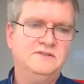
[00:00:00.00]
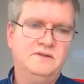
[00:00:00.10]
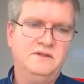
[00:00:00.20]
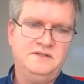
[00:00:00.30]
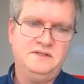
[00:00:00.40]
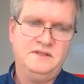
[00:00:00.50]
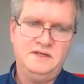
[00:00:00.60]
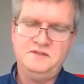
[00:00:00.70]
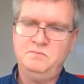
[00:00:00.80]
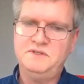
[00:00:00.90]
So
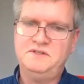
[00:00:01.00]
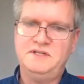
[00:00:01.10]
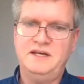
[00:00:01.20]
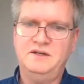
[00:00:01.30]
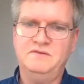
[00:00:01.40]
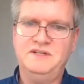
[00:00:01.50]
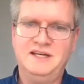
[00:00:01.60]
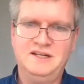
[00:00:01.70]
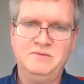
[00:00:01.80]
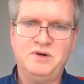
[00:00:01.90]
this mistake of
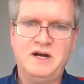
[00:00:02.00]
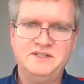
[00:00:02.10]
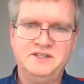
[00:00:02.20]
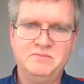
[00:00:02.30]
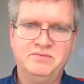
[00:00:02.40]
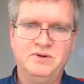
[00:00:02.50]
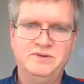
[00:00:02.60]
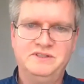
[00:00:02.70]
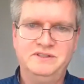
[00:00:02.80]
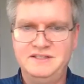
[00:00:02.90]
taking the project
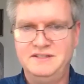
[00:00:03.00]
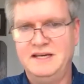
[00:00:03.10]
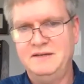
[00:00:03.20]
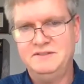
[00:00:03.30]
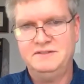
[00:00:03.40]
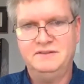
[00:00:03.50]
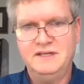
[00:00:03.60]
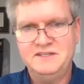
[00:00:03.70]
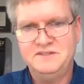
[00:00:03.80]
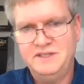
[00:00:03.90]
approach leads
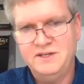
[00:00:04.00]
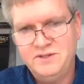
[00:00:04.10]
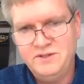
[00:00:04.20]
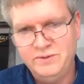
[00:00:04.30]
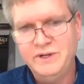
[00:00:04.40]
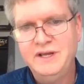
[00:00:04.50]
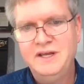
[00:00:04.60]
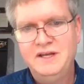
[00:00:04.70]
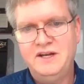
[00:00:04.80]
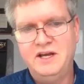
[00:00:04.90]
nicely into
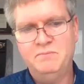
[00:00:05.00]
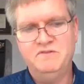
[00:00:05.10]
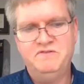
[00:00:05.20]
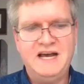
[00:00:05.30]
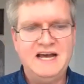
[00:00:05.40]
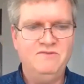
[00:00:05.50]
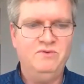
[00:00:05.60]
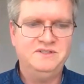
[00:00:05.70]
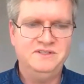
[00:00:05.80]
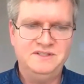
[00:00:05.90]
number 5,
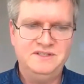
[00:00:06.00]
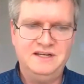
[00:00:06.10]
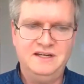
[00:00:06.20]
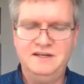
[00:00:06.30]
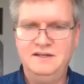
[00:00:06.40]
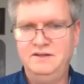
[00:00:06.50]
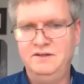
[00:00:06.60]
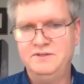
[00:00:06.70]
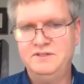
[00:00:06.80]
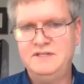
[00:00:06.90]
which is
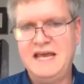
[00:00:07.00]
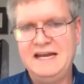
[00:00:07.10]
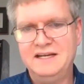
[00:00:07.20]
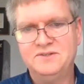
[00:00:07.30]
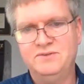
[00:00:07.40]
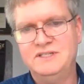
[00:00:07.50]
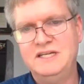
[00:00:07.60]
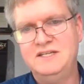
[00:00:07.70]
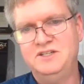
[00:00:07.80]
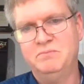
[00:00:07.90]
taking static
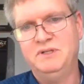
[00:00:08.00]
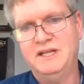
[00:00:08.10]
strategic